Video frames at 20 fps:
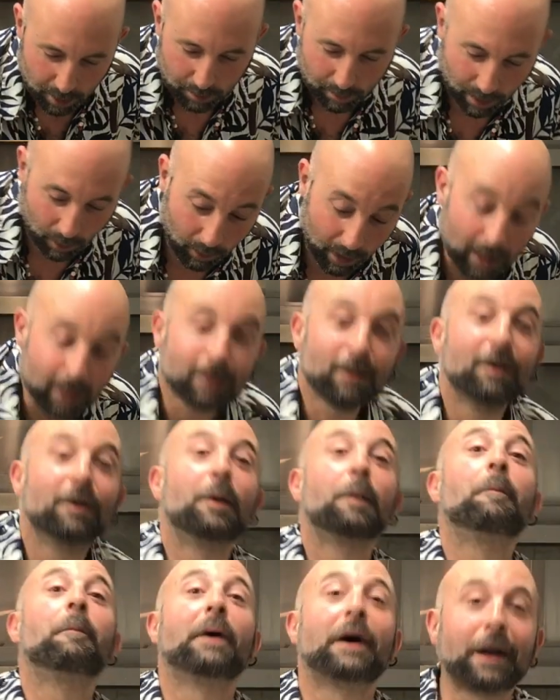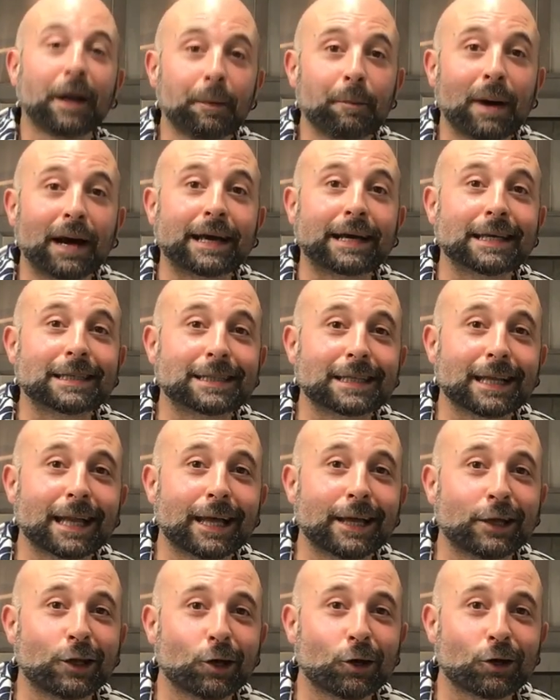But well, better in my kitchen
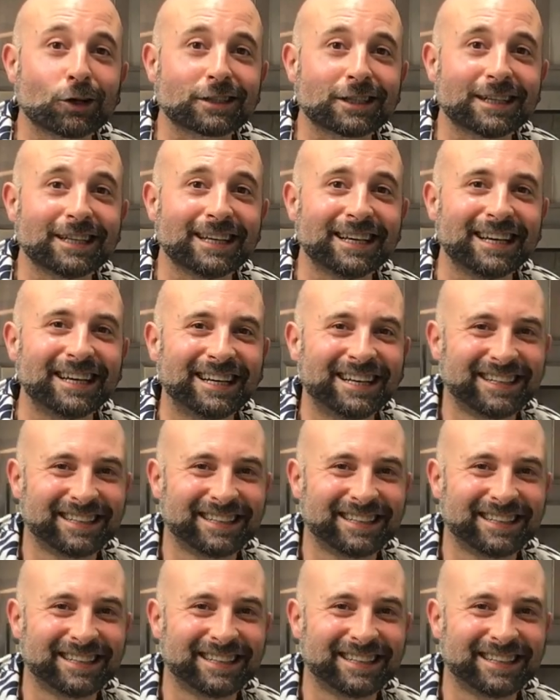than in yours, isn't